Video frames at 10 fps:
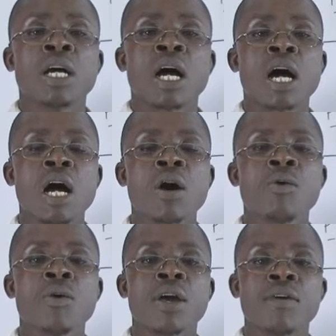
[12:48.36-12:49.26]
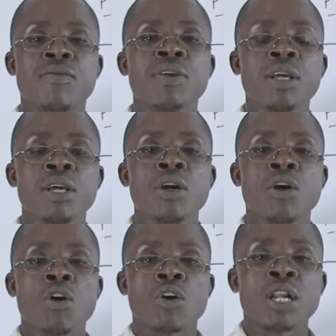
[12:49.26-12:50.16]
how heavy
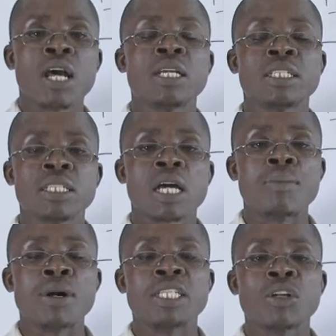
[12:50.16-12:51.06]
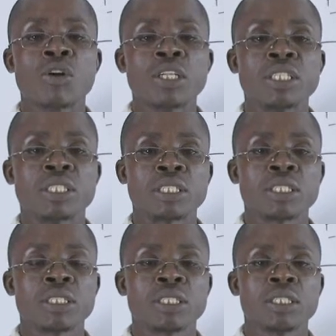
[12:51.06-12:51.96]
or light a material is.